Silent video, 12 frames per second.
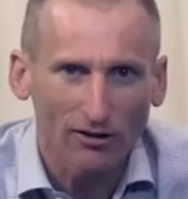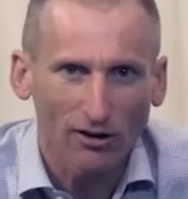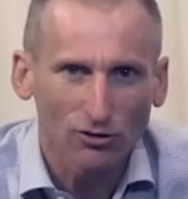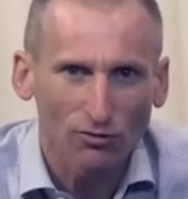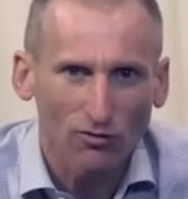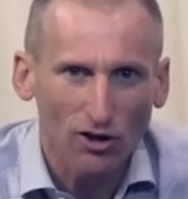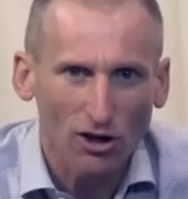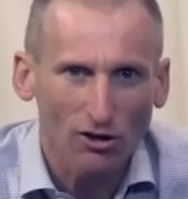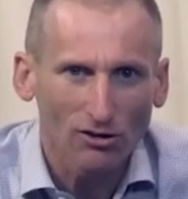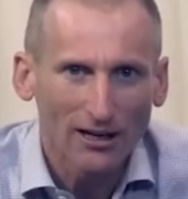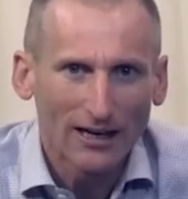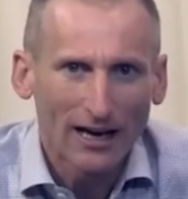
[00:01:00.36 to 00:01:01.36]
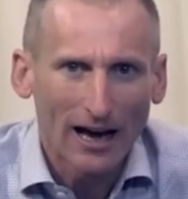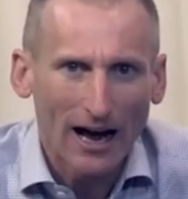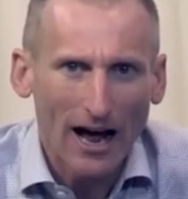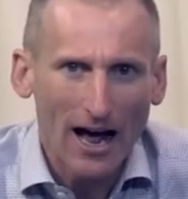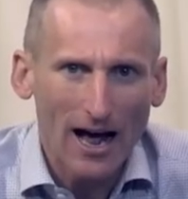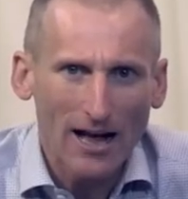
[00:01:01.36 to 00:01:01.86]
those with you,
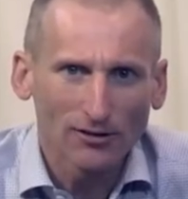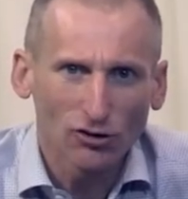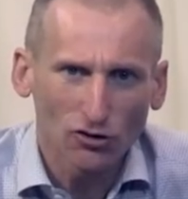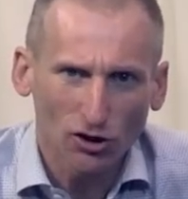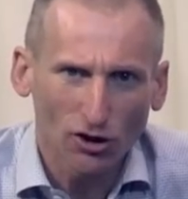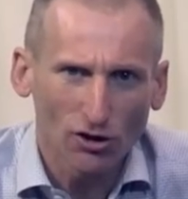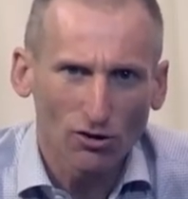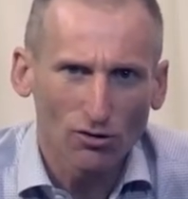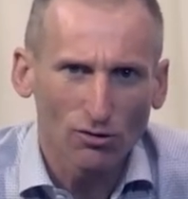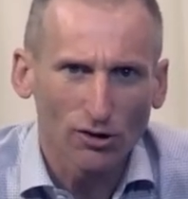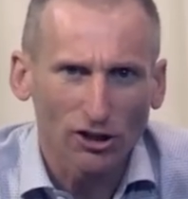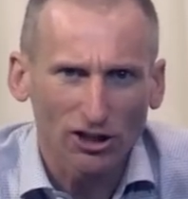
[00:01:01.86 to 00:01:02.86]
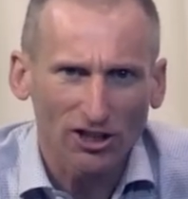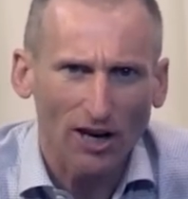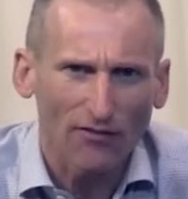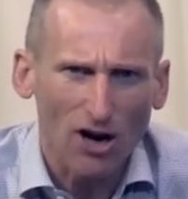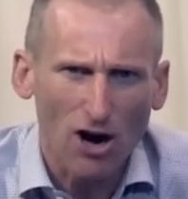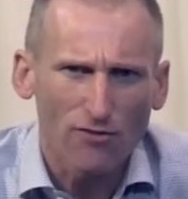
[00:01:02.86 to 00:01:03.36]
and to just give
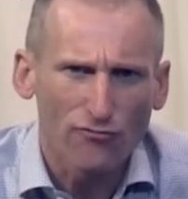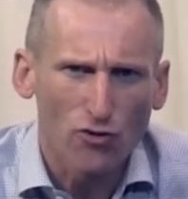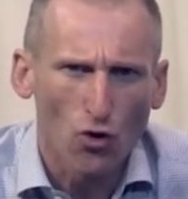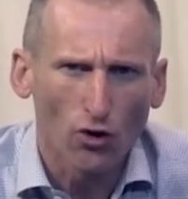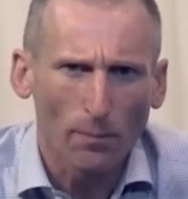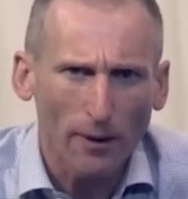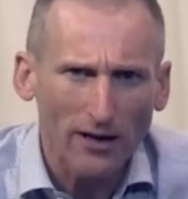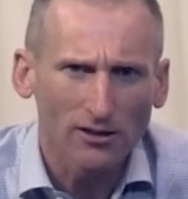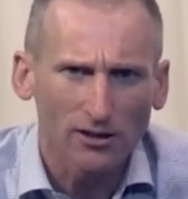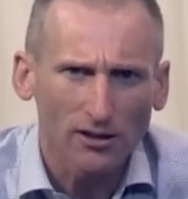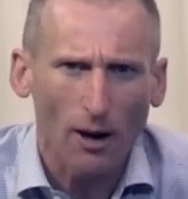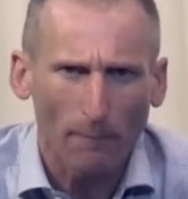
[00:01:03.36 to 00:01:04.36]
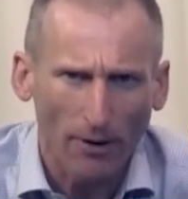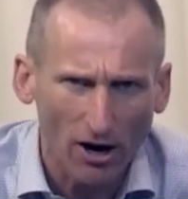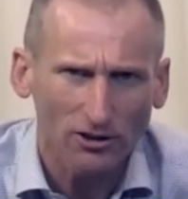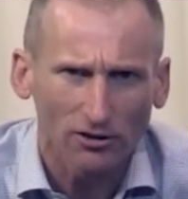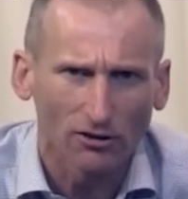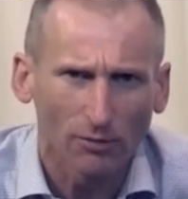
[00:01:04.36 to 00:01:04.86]
an overall opinion, a
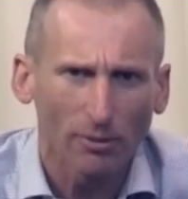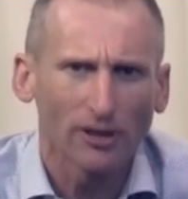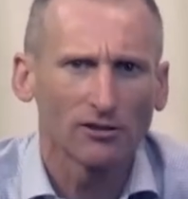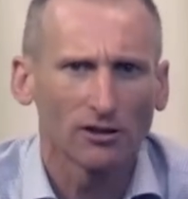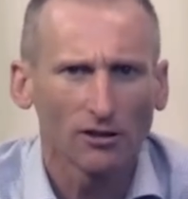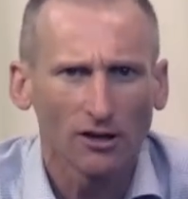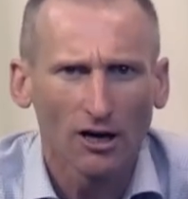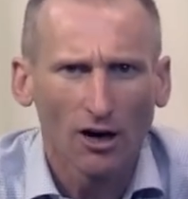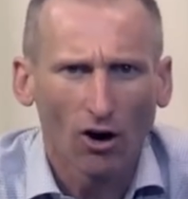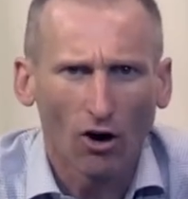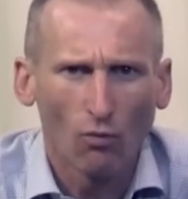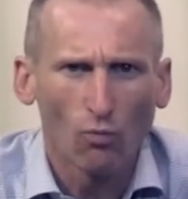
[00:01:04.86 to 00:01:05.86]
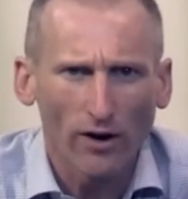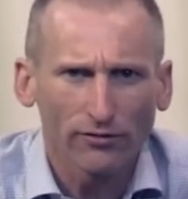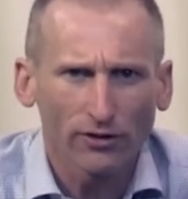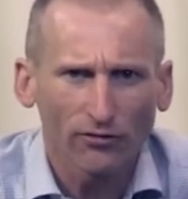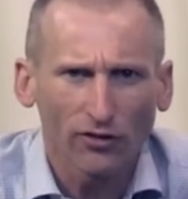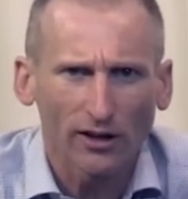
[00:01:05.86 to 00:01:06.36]
personal opinion, on whether
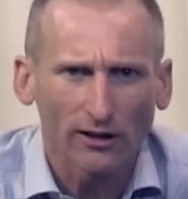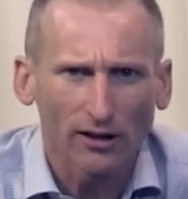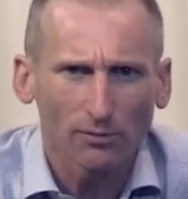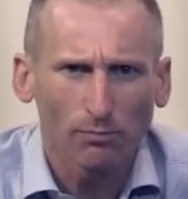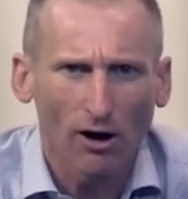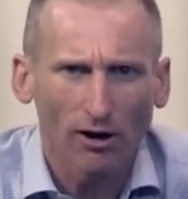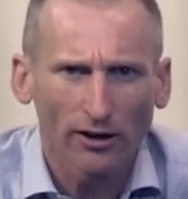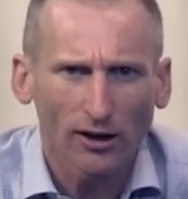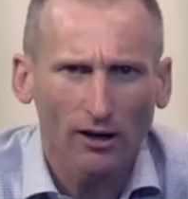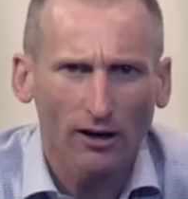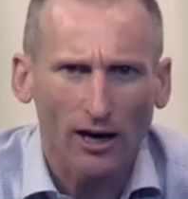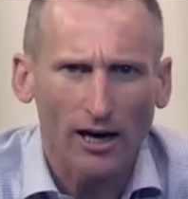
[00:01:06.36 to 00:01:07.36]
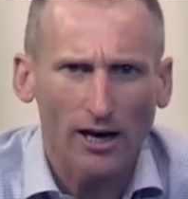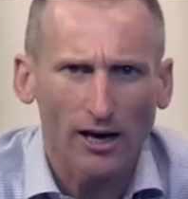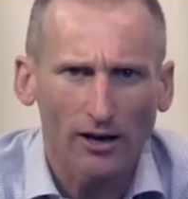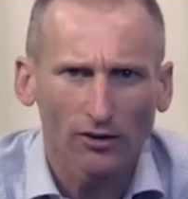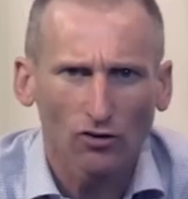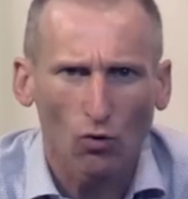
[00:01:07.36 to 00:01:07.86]
I think this bike
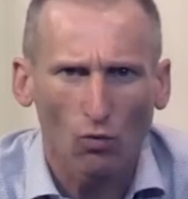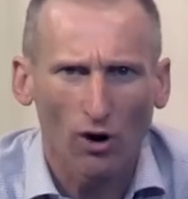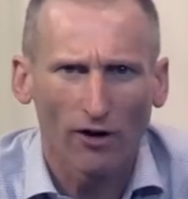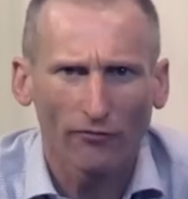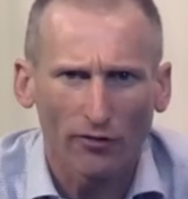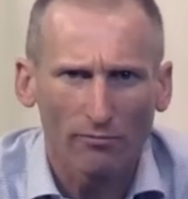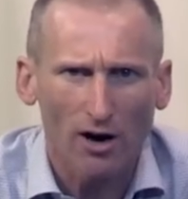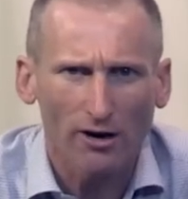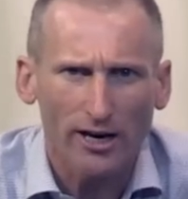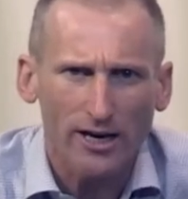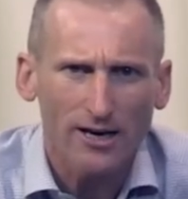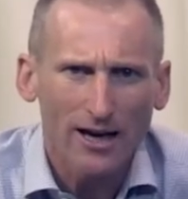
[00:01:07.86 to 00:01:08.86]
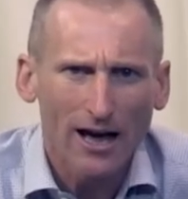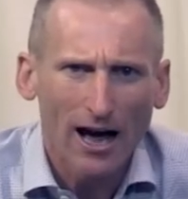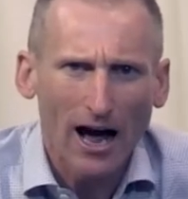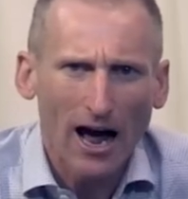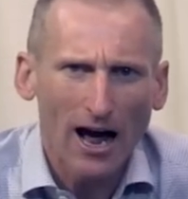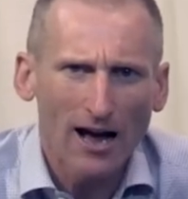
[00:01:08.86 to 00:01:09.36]
is worth the money
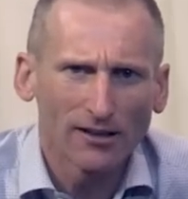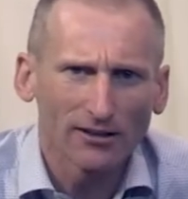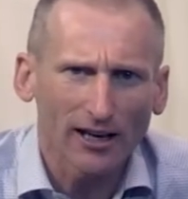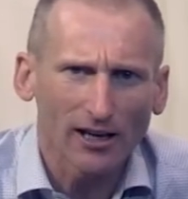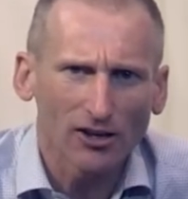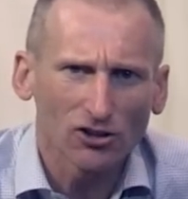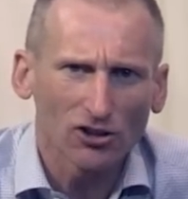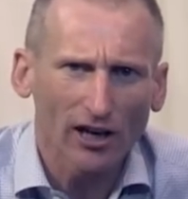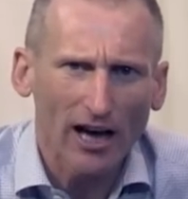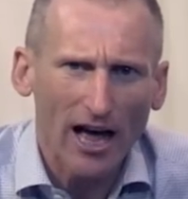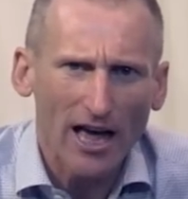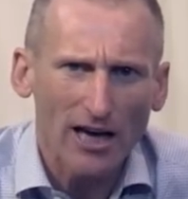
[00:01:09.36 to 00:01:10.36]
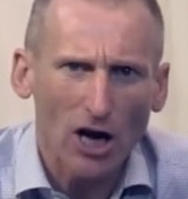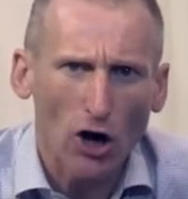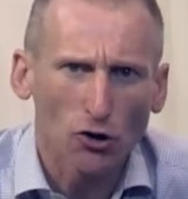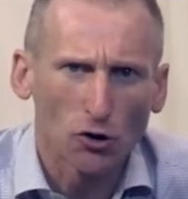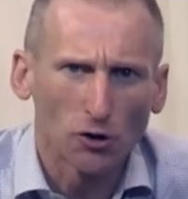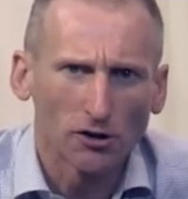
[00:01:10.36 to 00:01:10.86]
and is a
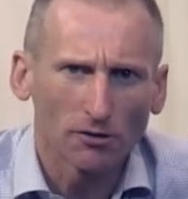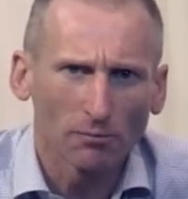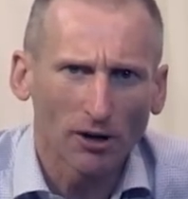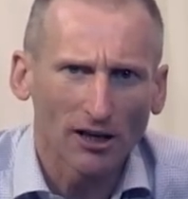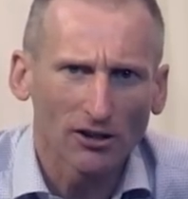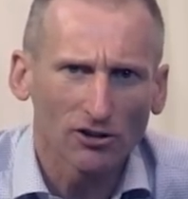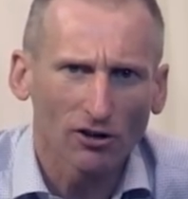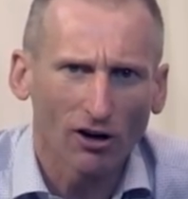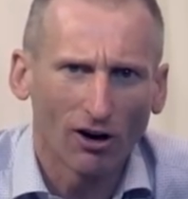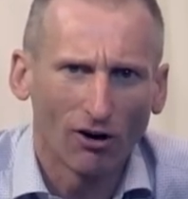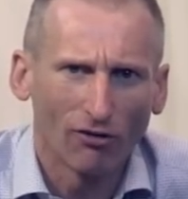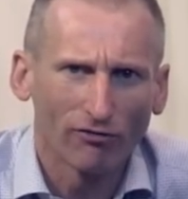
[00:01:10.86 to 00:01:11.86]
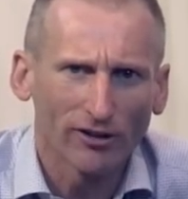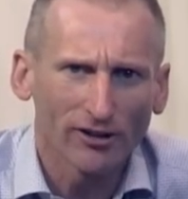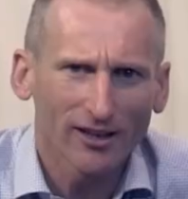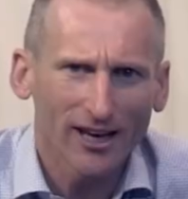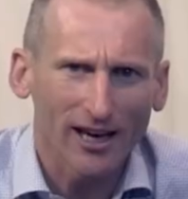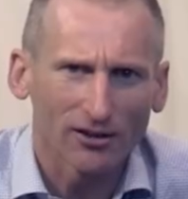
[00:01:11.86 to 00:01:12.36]
good piece of
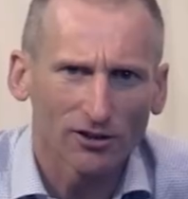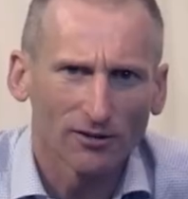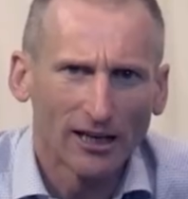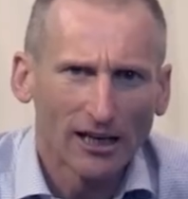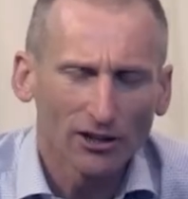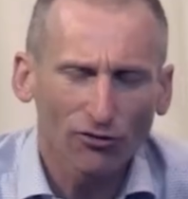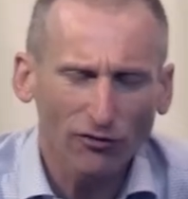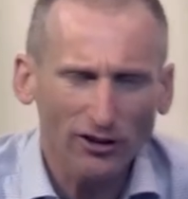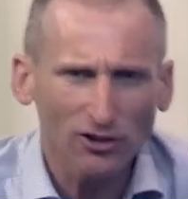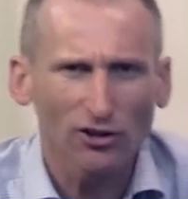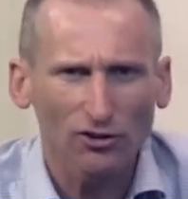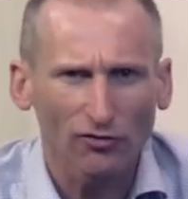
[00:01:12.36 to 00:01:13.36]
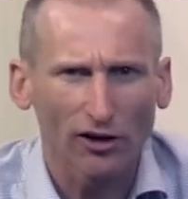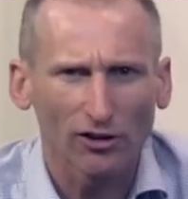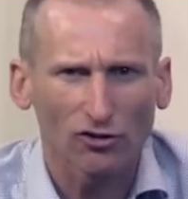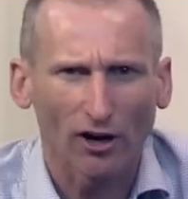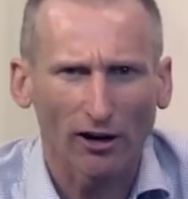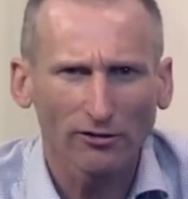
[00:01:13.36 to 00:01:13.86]
kit. So first things
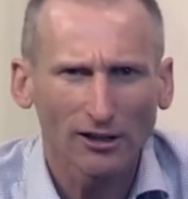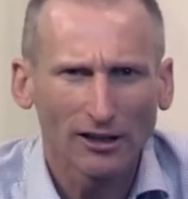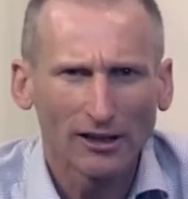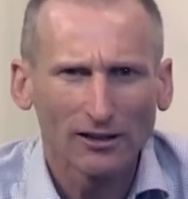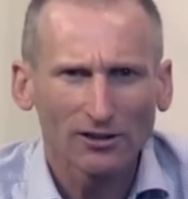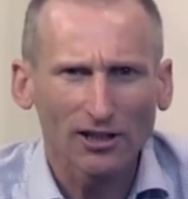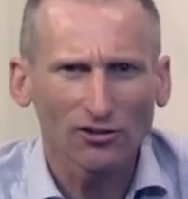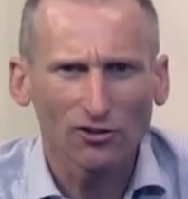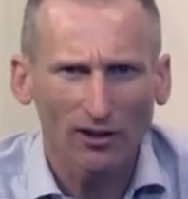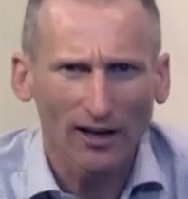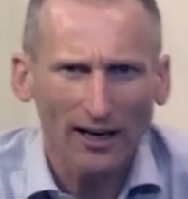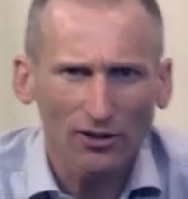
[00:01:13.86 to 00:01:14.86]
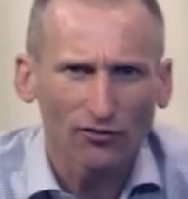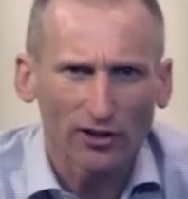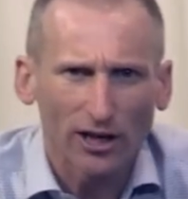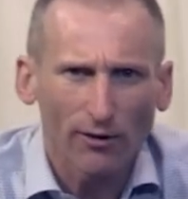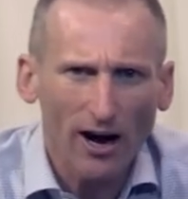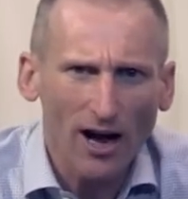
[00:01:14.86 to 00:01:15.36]
first though, since the last
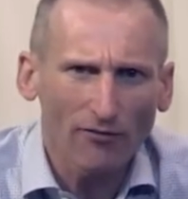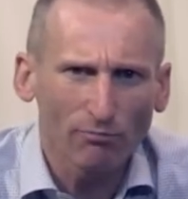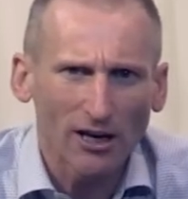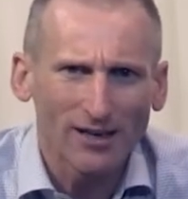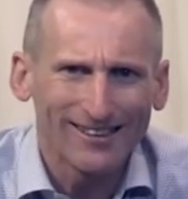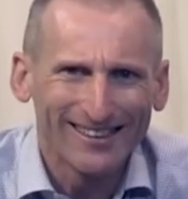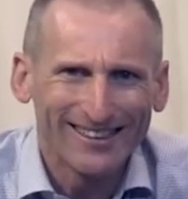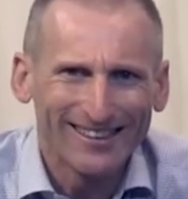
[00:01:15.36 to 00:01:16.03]
video I have been